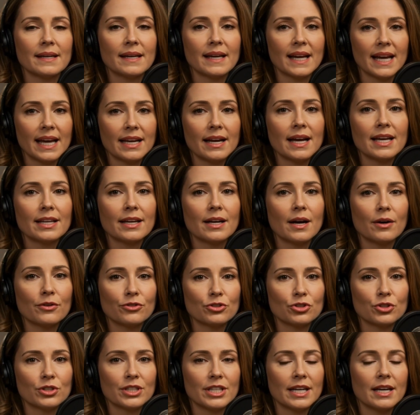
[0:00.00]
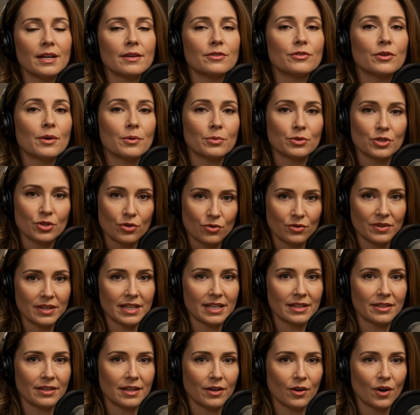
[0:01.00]
And I'd love to hear from you
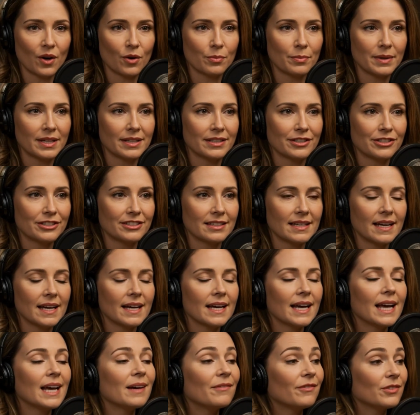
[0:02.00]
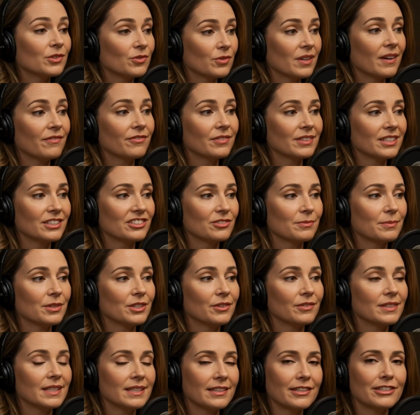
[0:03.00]
in the comments. Have you ever
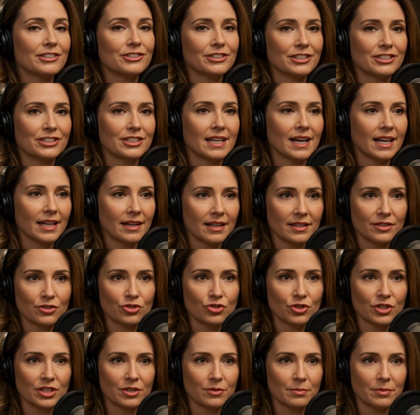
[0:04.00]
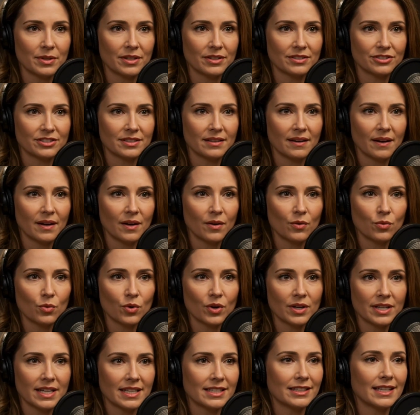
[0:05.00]
experienced the silent treatment?
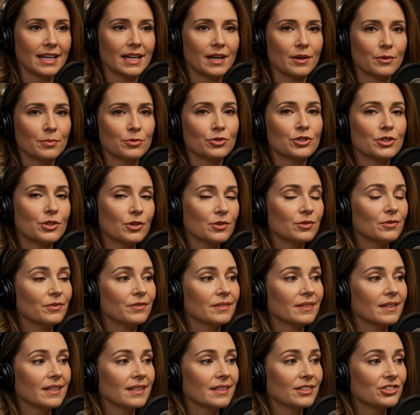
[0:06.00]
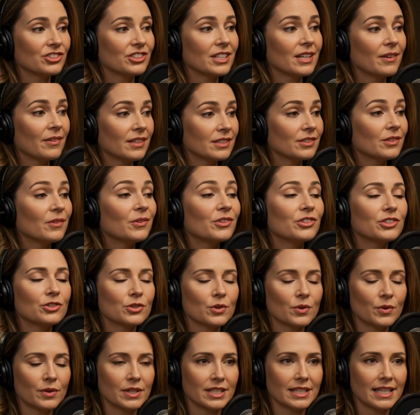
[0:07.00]
What has helped you? Sharing your
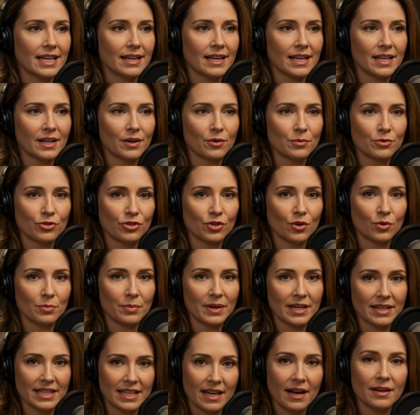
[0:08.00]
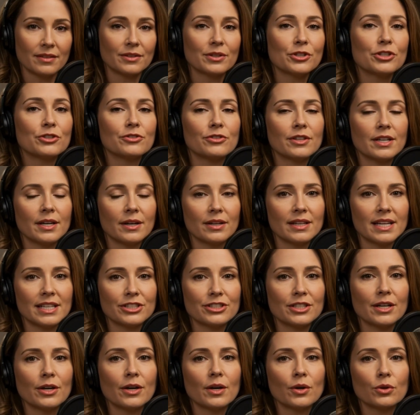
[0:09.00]
story can help so many others feel less
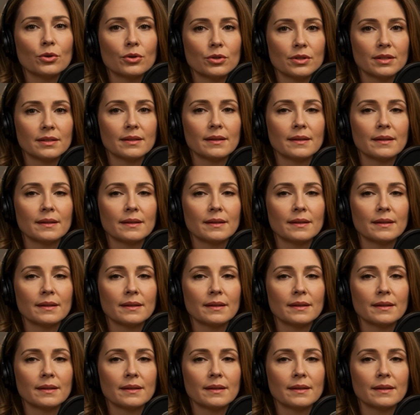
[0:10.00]
alone.